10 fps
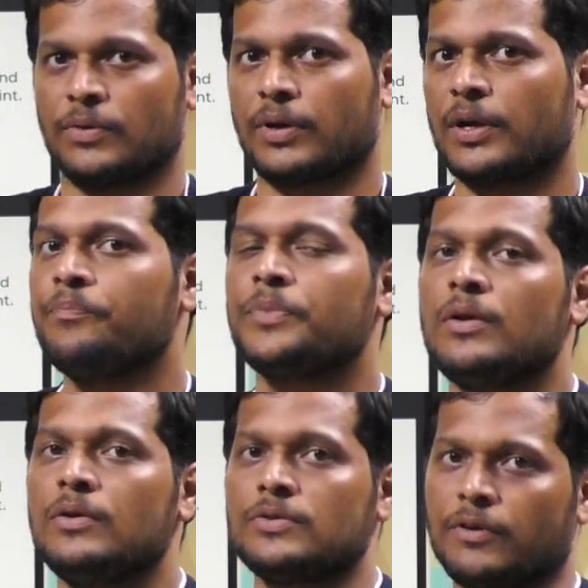Okay,
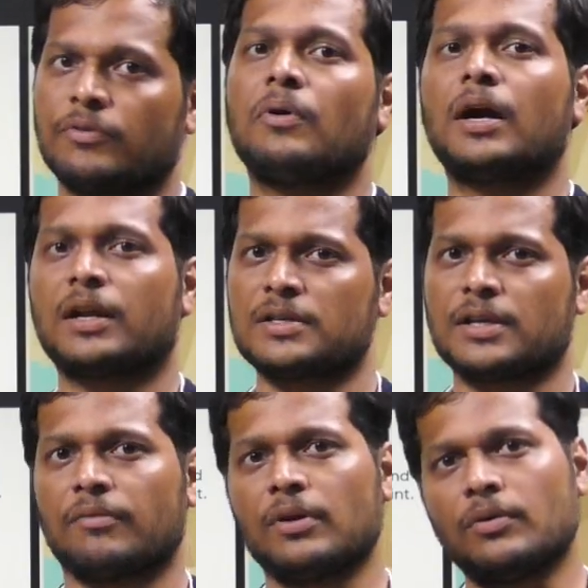so if the water is
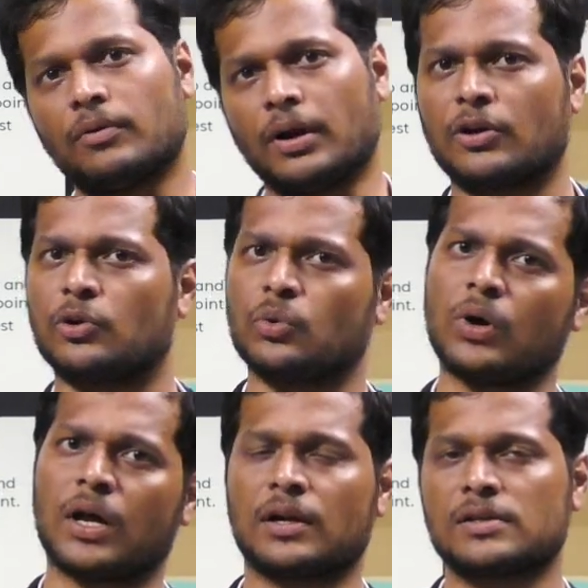heavy, at two
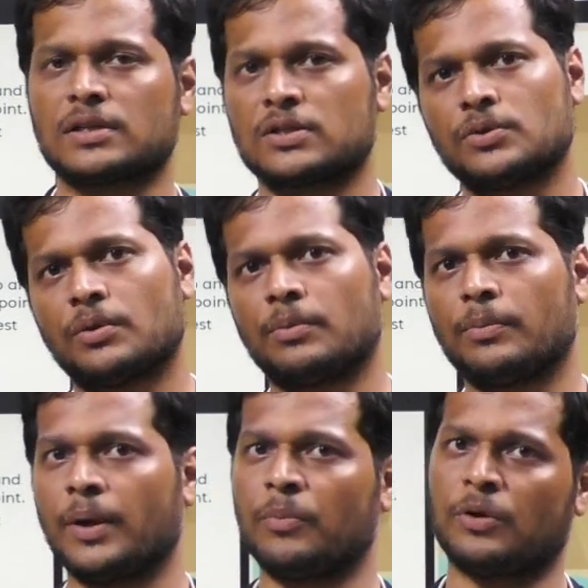corners also you will
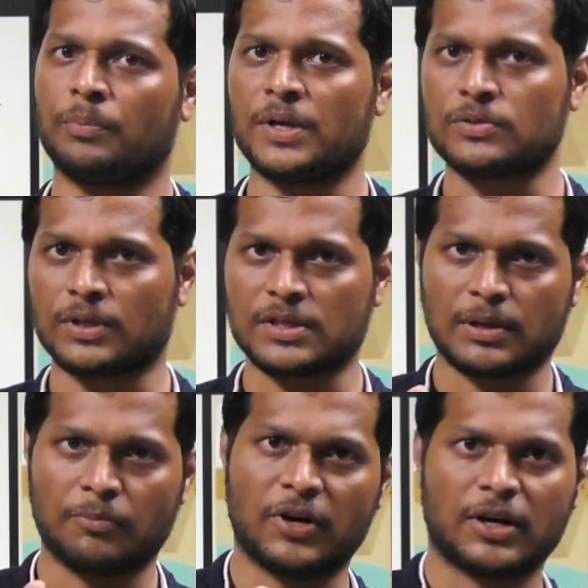be able to place, so that
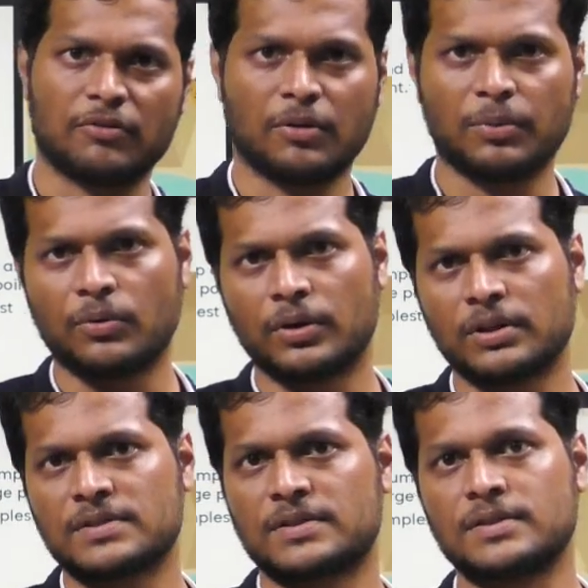some water will be going
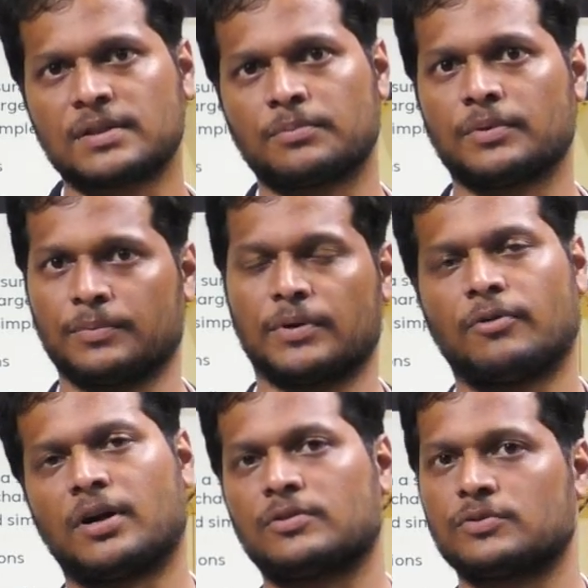this side, some water.